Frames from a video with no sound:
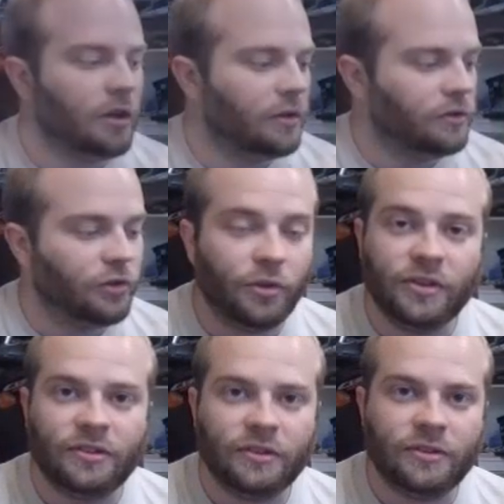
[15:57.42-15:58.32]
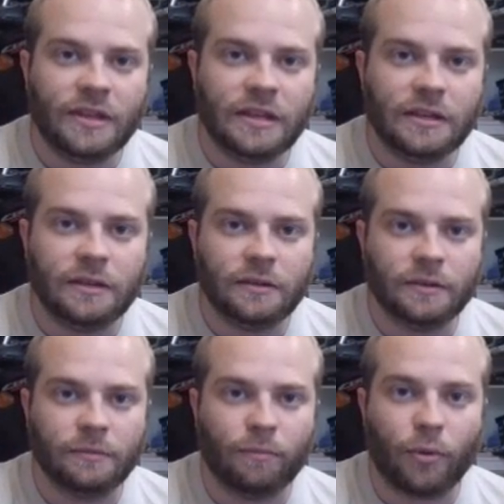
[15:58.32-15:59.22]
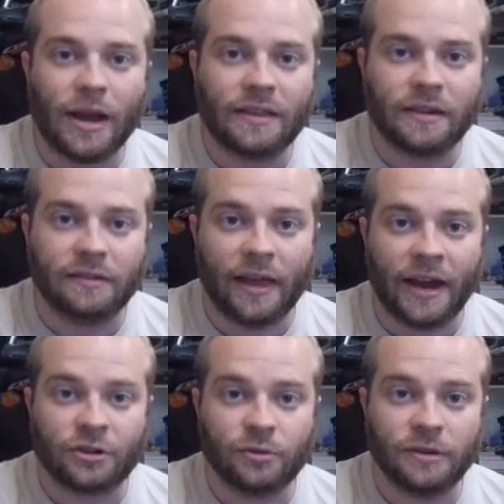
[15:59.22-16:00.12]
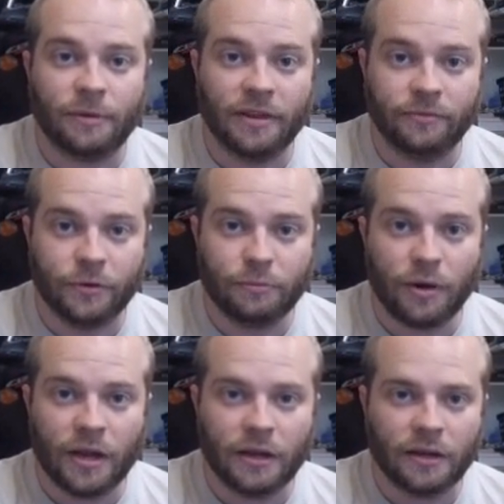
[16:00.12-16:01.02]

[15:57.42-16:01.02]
So this is the brake that is actuated by the foot brake.